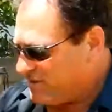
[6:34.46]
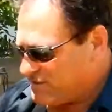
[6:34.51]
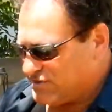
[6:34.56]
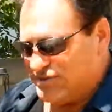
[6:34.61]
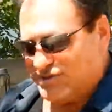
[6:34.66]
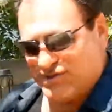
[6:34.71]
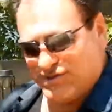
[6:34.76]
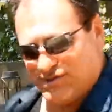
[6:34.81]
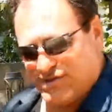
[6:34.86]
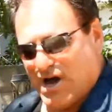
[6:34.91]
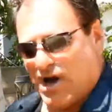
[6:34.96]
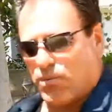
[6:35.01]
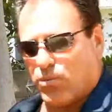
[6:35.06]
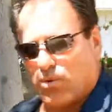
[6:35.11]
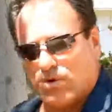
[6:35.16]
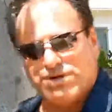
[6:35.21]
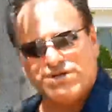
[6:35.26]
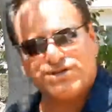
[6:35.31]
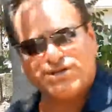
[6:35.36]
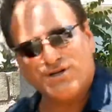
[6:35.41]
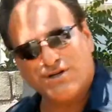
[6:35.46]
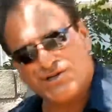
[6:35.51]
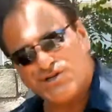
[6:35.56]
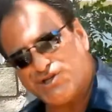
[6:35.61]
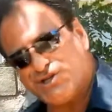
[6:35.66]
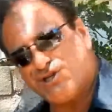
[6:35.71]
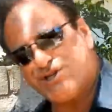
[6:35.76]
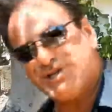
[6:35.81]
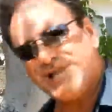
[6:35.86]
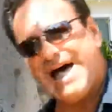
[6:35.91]
this is done, we're just going to
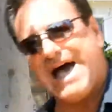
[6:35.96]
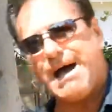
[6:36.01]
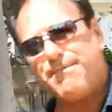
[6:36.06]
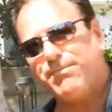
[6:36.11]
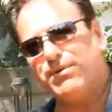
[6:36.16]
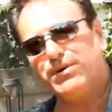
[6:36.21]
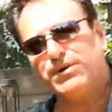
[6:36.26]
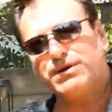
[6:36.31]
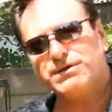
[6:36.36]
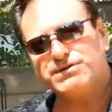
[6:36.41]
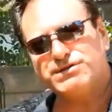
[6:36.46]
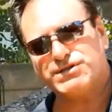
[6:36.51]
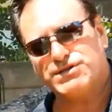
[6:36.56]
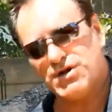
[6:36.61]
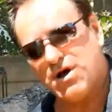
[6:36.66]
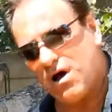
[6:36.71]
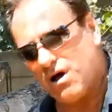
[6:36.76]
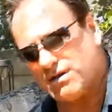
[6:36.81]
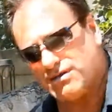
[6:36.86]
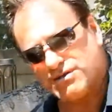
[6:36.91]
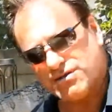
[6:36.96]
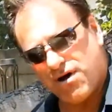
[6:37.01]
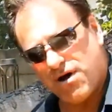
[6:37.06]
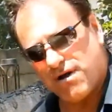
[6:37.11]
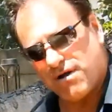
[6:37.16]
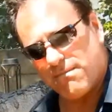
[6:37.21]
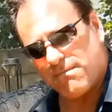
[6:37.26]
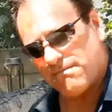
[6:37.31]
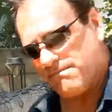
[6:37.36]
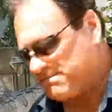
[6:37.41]
slap a little sauce
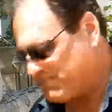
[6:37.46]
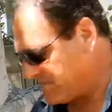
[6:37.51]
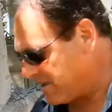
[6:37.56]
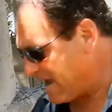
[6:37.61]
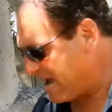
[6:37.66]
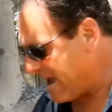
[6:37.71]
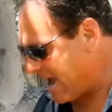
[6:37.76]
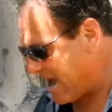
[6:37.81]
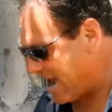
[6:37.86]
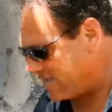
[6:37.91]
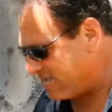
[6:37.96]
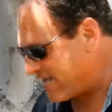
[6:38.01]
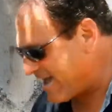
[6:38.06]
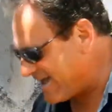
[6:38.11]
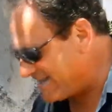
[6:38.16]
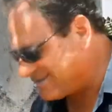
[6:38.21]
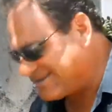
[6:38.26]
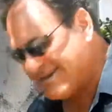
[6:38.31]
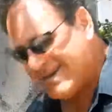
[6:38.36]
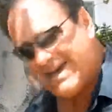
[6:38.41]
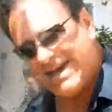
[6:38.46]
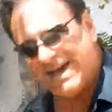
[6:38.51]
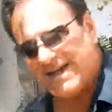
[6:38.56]
on it, and that's it.